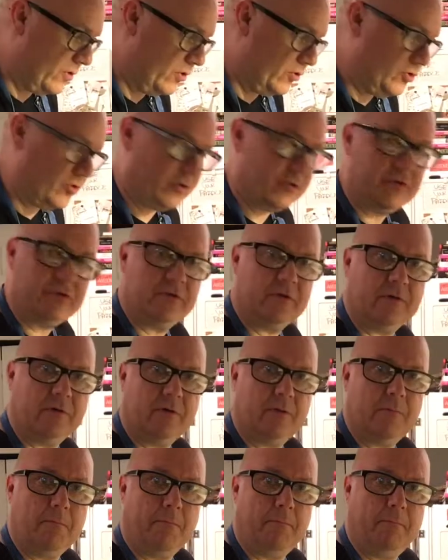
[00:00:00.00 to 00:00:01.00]
are just
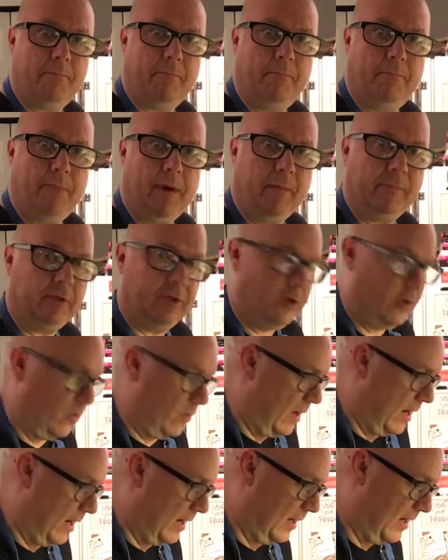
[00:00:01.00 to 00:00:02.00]
bubbling
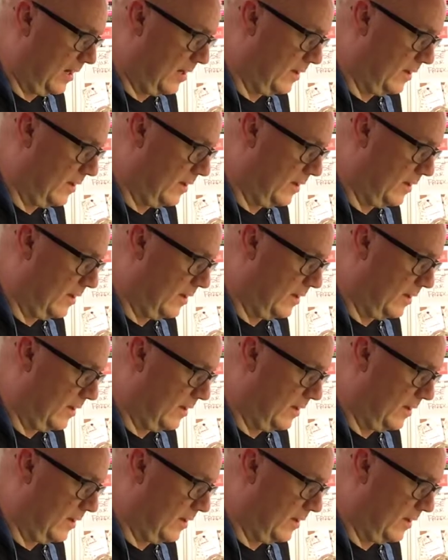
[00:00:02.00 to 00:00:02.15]
away